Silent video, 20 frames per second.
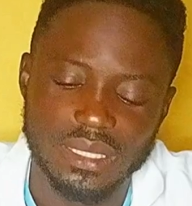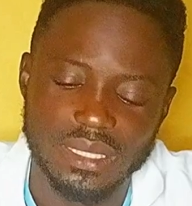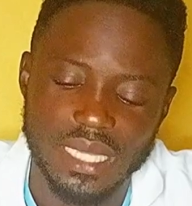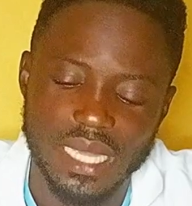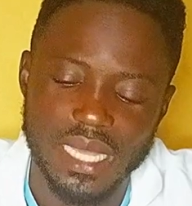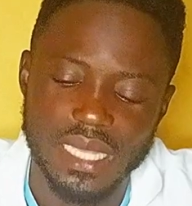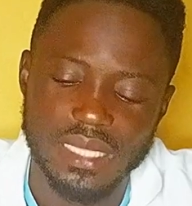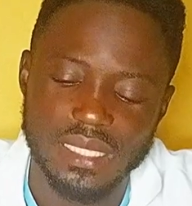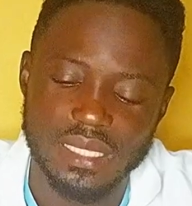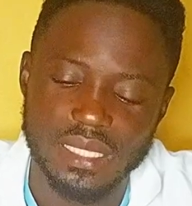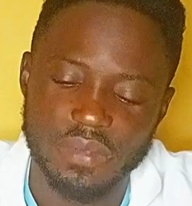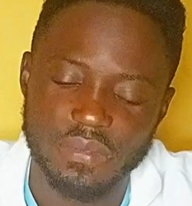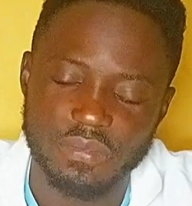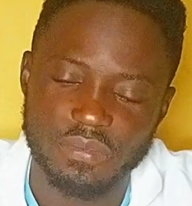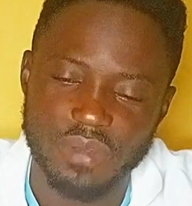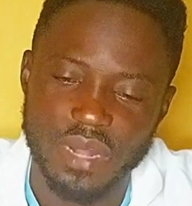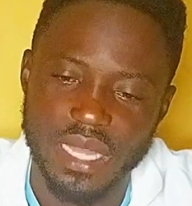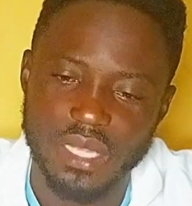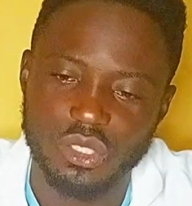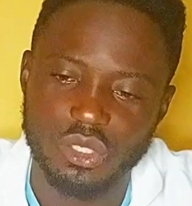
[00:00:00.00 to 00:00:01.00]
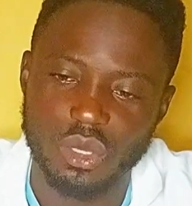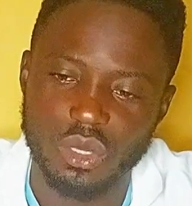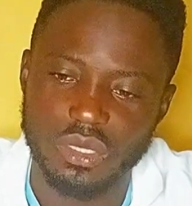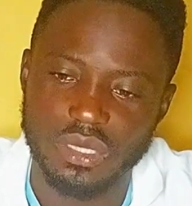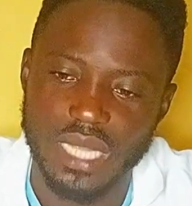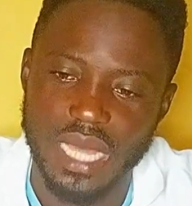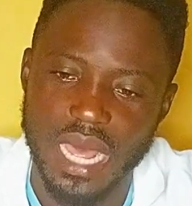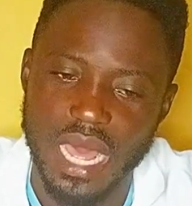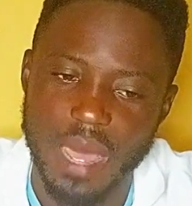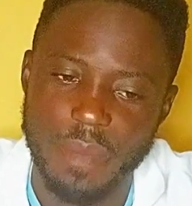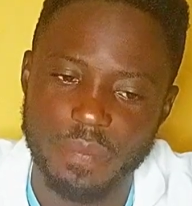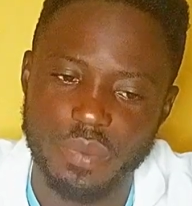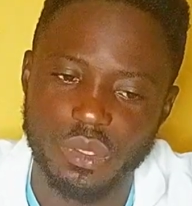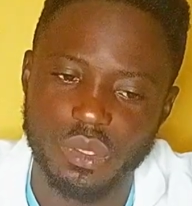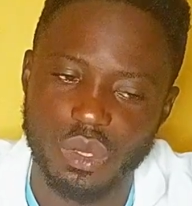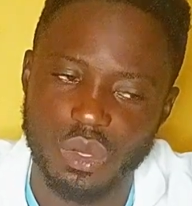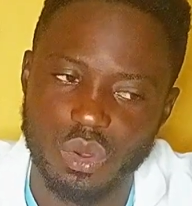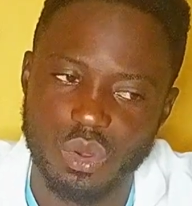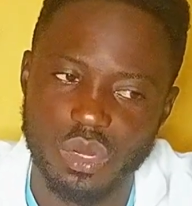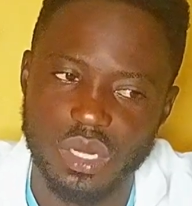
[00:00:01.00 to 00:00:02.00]
there is a fracture that
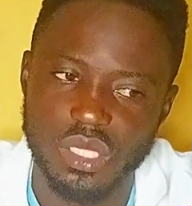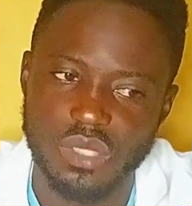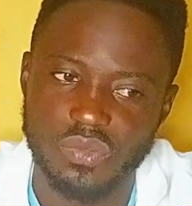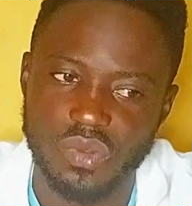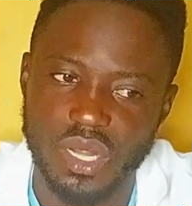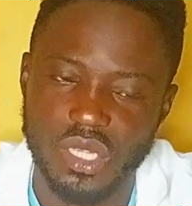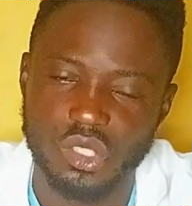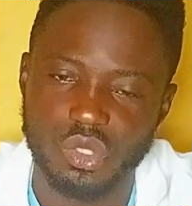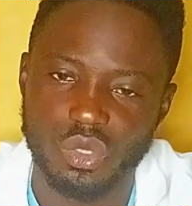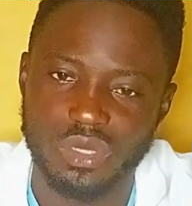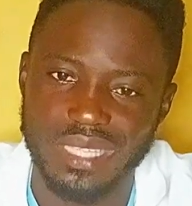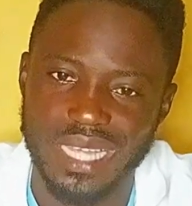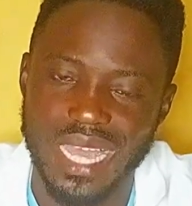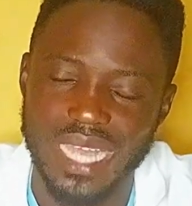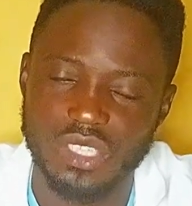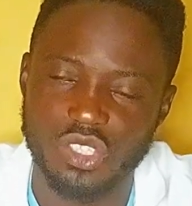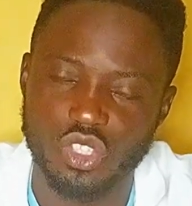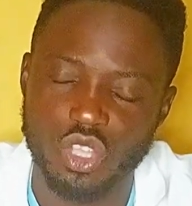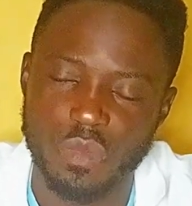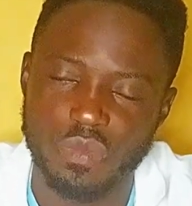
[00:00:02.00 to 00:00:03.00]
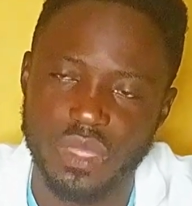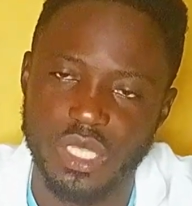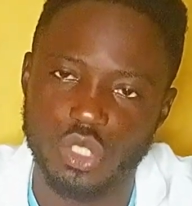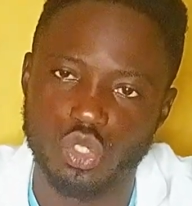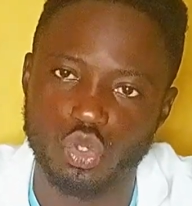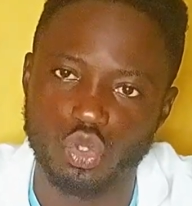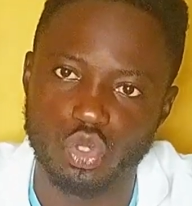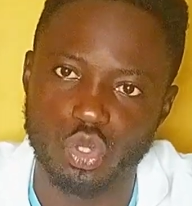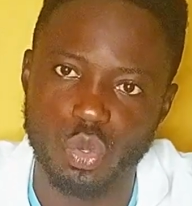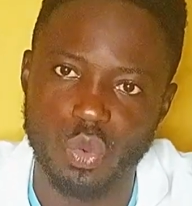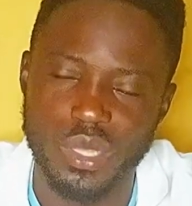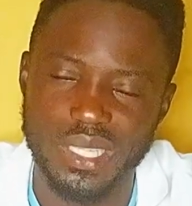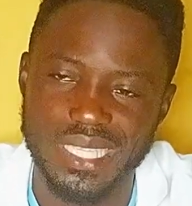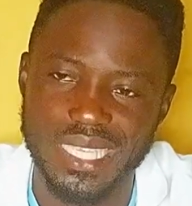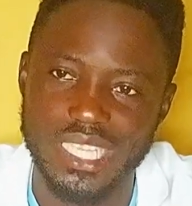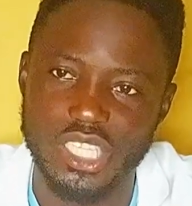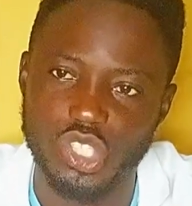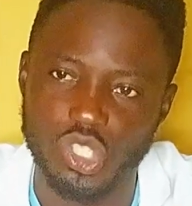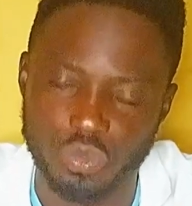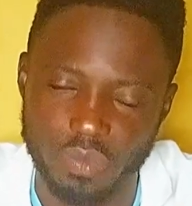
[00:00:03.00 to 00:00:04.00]
happened on Colles fracture that has something to do
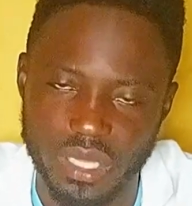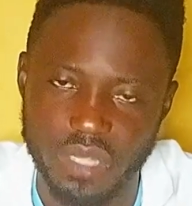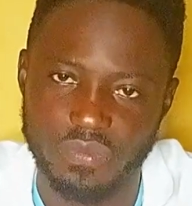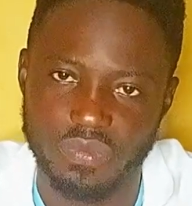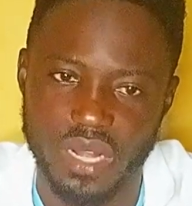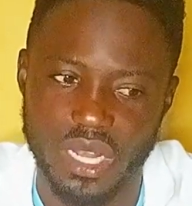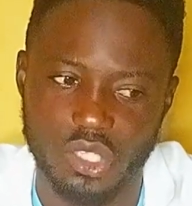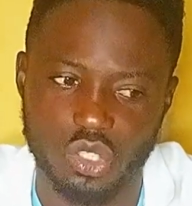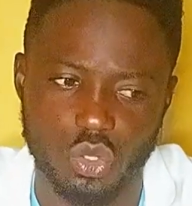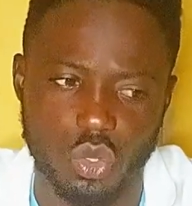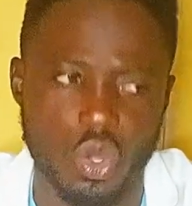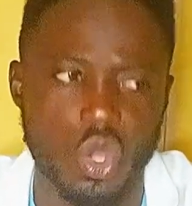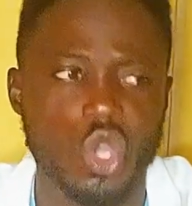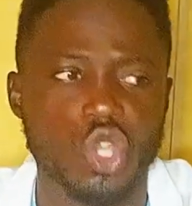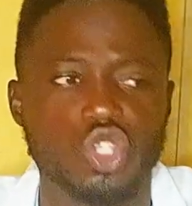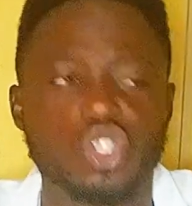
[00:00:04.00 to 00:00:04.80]
with a Smith fracture.